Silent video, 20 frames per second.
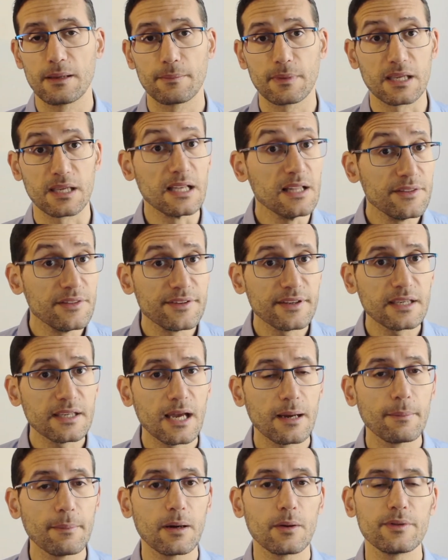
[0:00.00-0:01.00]
guilty
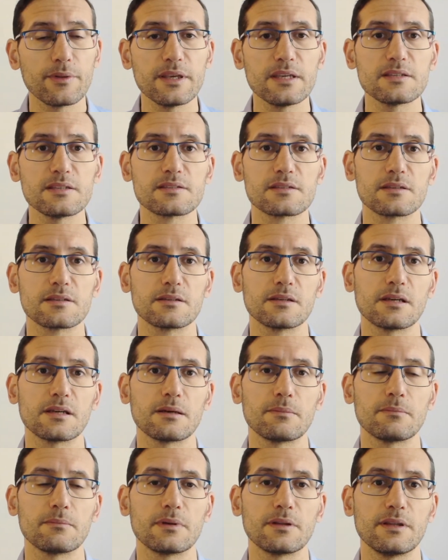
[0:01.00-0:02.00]
about
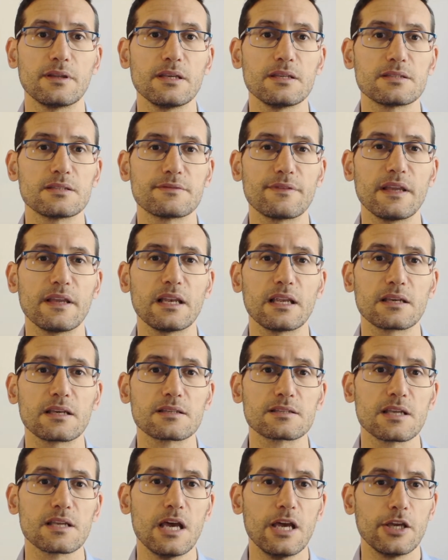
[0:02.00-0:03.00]
these
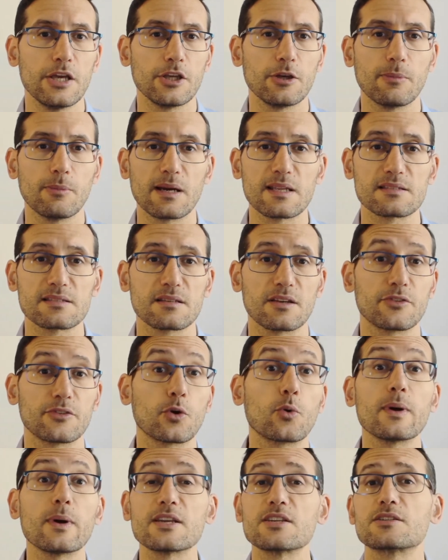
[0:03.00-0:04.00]
feelings. You might start to
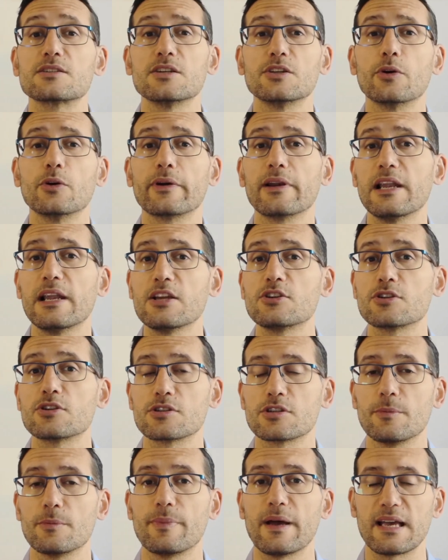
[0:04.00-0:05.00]
question your
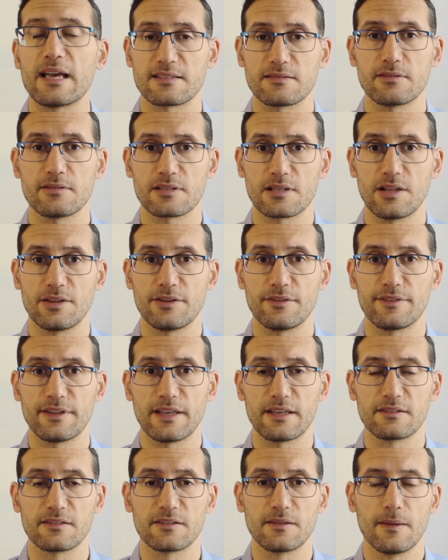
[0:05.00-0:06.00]
relationship as a result of
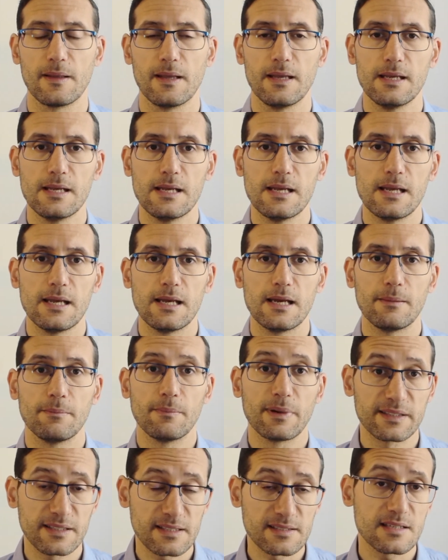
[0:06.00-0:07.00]
that.
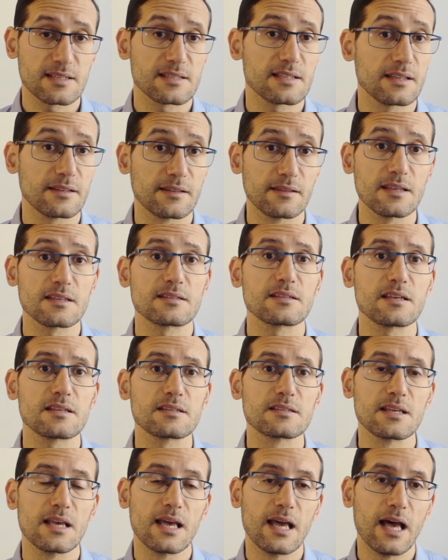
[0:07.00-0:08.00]
But as I said, this
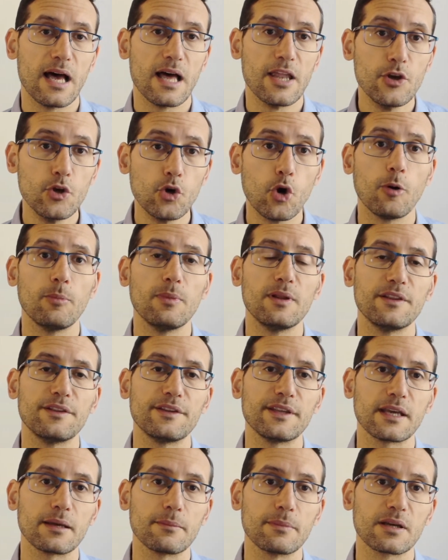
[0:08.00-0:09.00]
is a normal
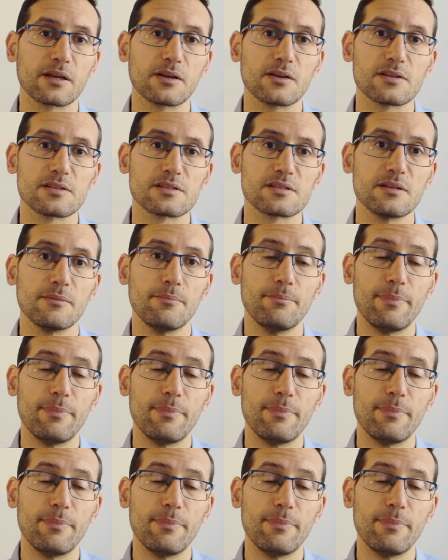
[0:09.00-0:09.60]
thing because the